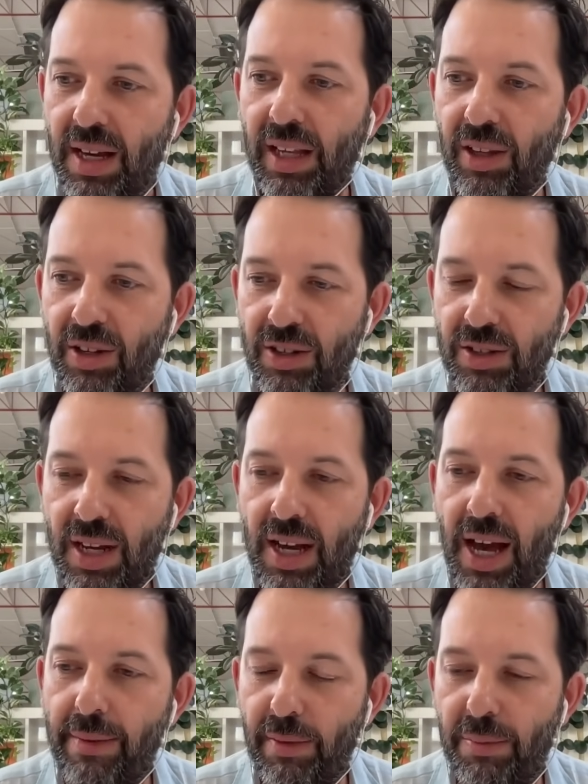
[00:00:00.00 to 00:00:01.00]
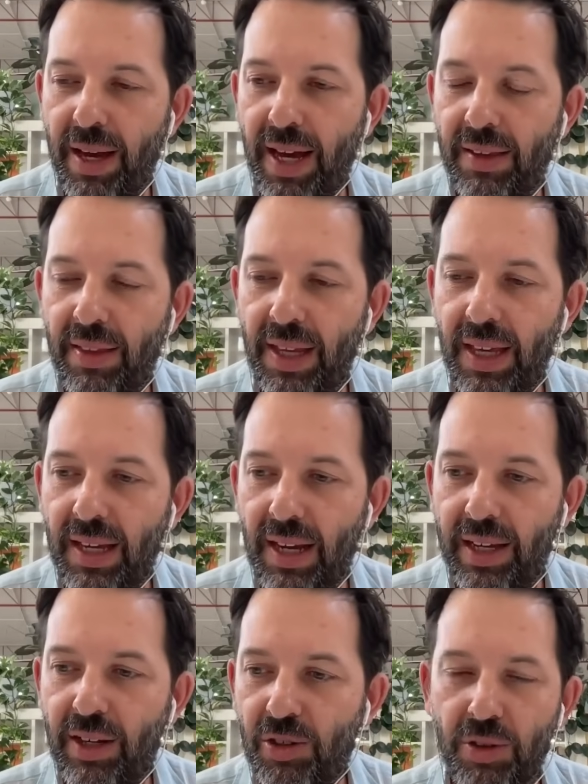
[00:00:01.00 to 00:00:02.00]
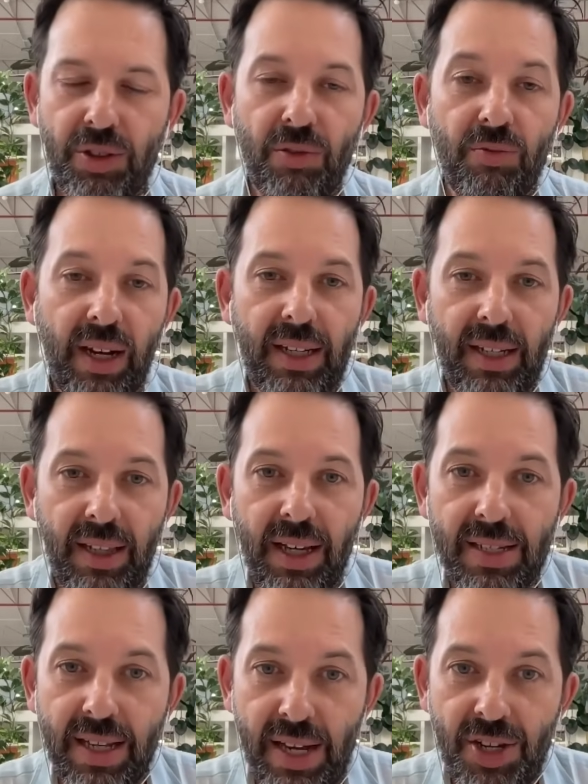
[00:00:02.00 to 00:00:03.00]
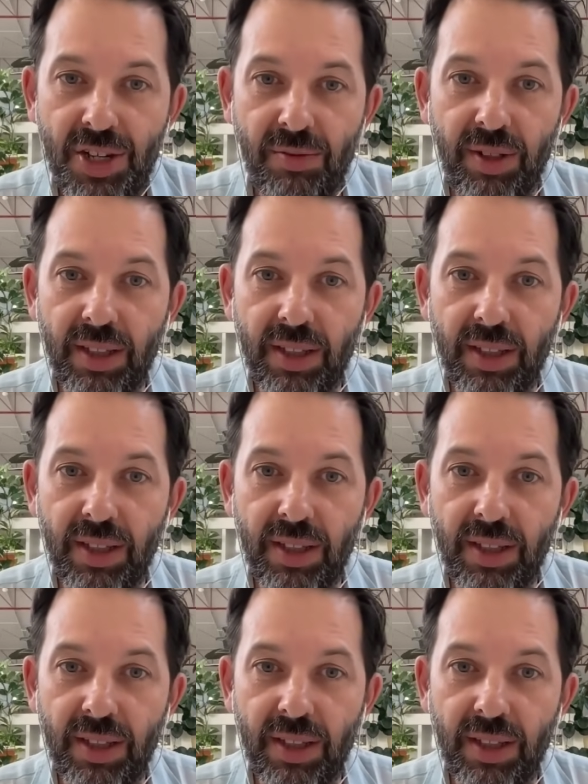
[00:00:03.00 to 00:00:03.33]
a long time, about I call it the radicalization,